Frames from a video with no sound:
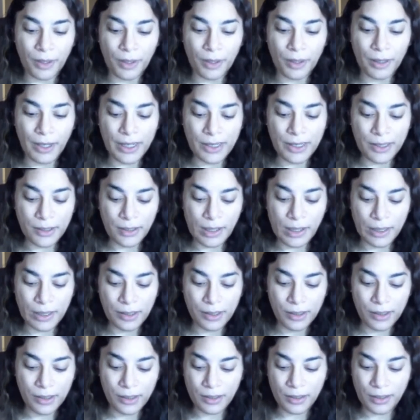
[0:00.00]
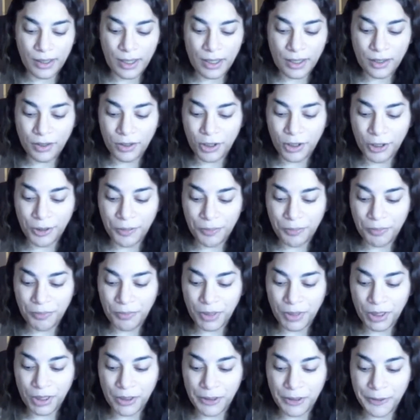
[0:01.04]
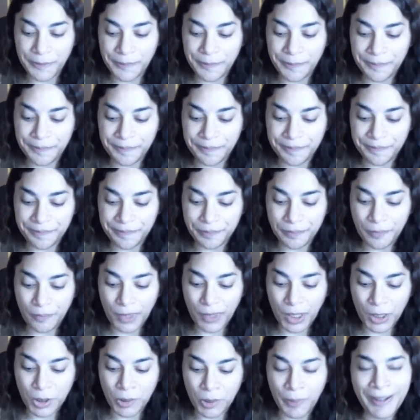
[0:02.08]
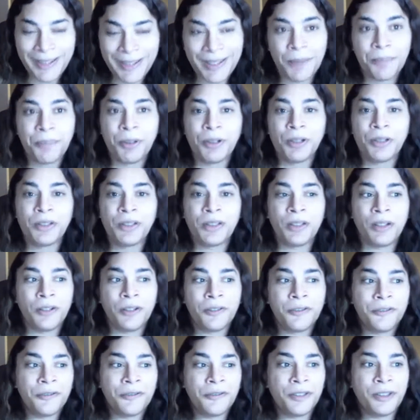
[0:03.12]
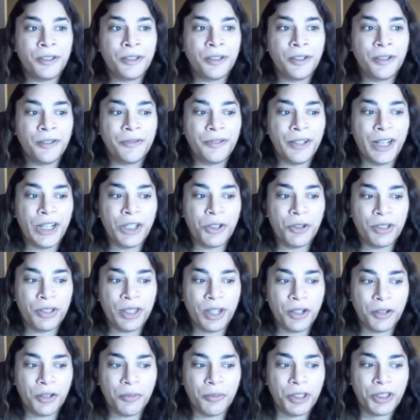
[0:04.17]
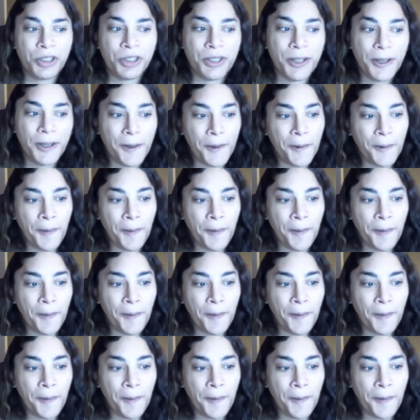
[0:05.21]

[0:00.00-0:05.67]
let's see some examples of fallacious arguments.